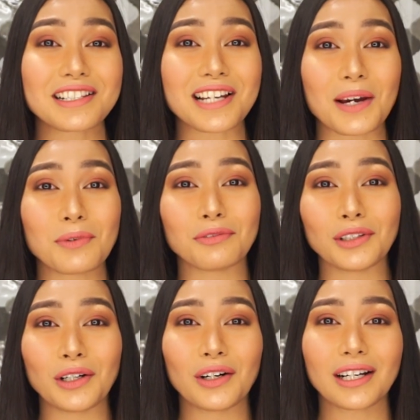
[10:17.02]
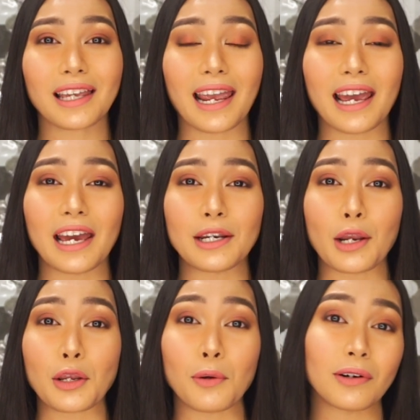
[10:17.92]
type of look and
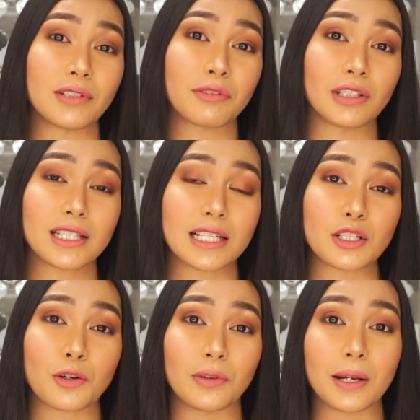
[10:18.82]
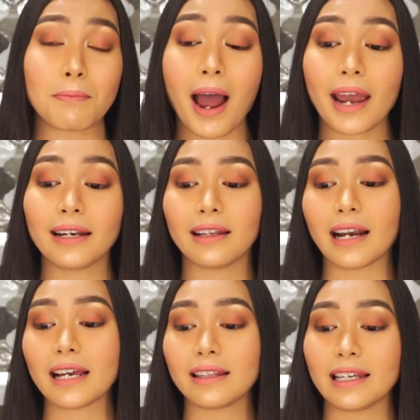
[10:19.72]
you have different skin tone than mine, then
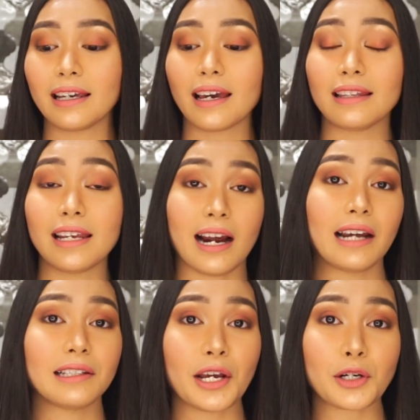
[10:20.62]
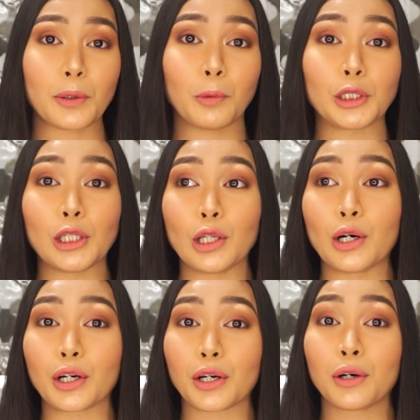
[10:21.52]
I think the highlighter would
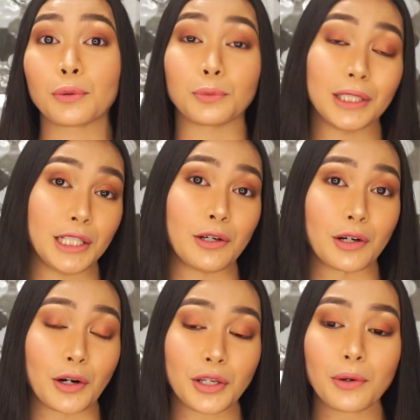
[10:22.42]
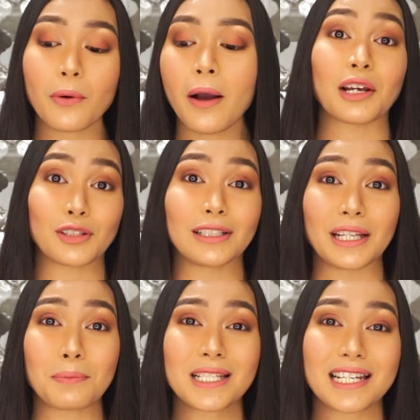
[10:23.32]
look really good on you. Now the
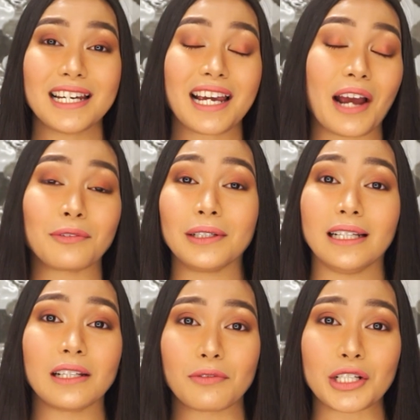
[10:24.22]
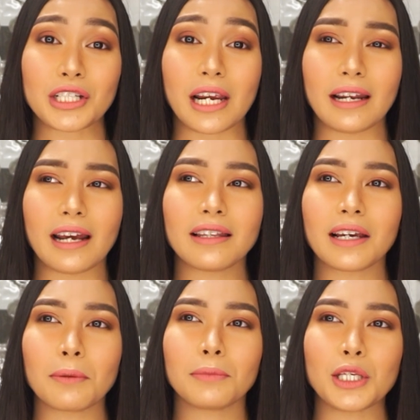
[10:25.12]
lipstick, I really love the shade. I
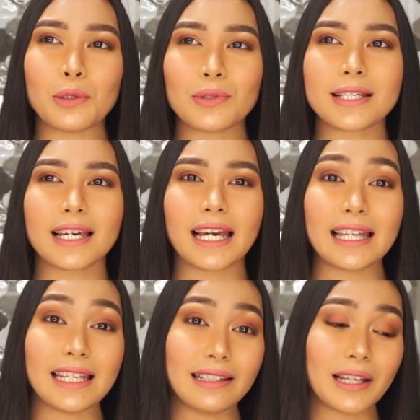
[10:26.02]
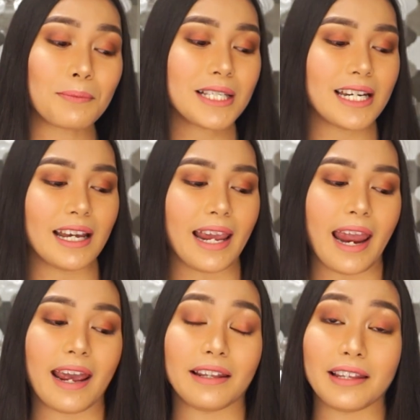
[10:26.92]
think I'll be using the lipstick
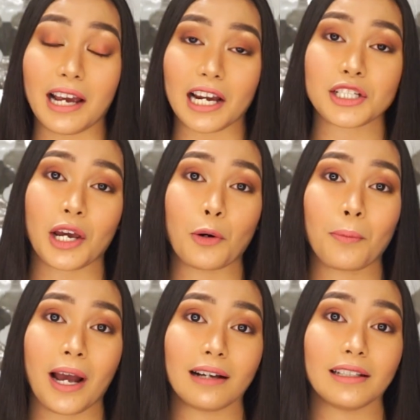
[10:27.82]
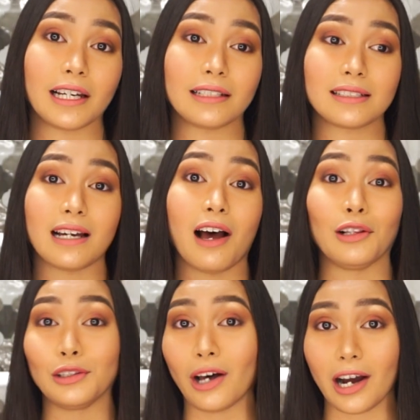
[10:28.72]
and the eyeshadow palette
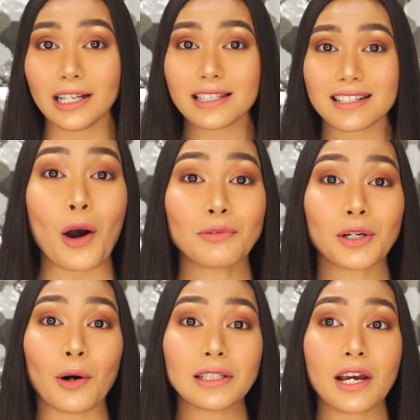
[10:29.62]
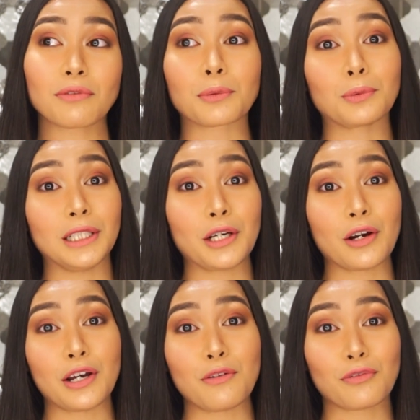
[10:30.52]
a lot. Overall, I have a really
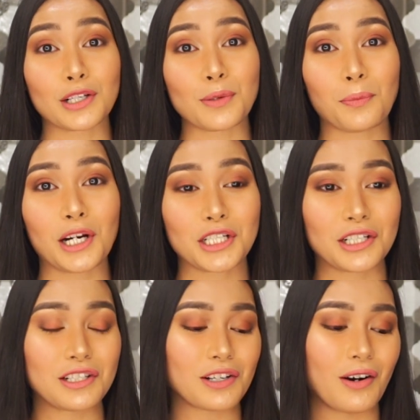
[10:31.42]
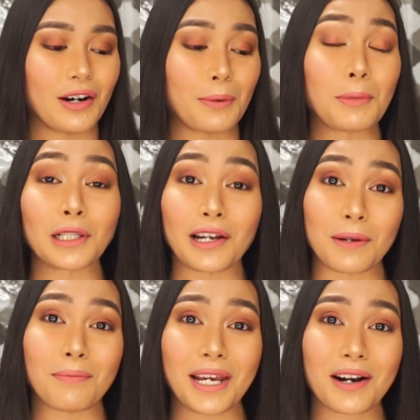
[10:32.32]
good first impressions on
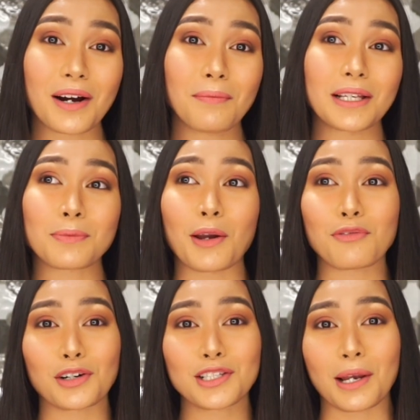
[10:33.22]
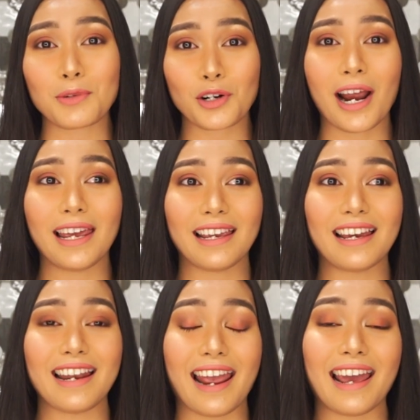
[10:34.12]
Milani makeup. It's my first time trying
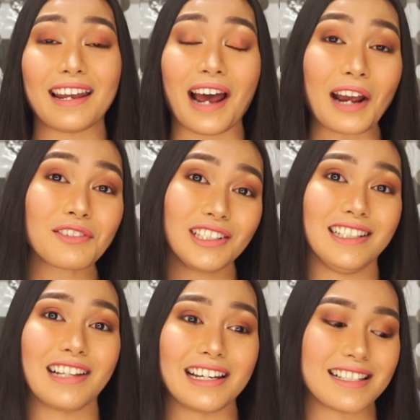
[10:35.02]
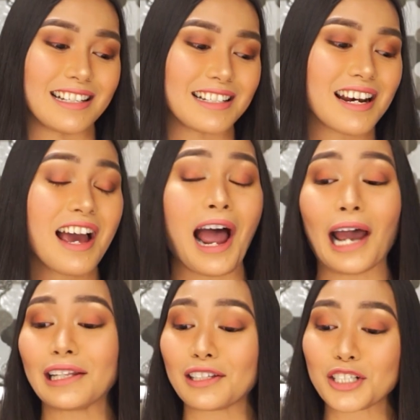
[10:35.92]
it and I really liked it.
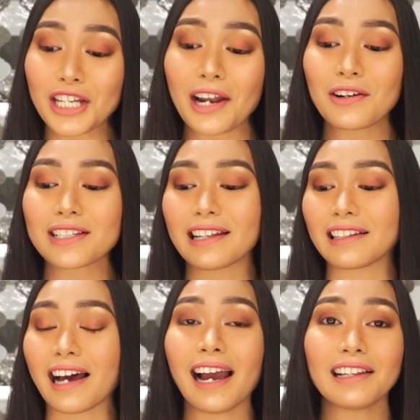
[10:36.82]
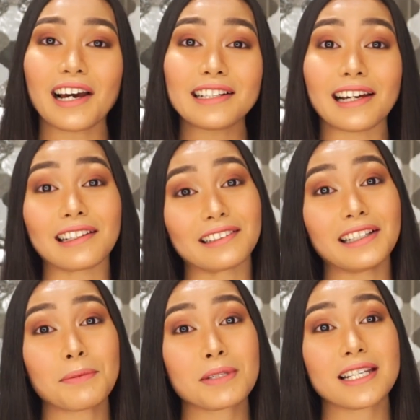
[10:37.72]
I like the shadows, I like the highlight, I like the
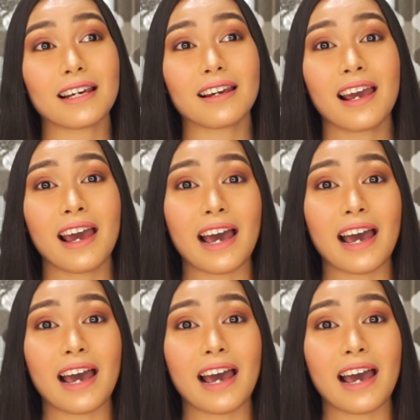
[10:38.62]
lipstick.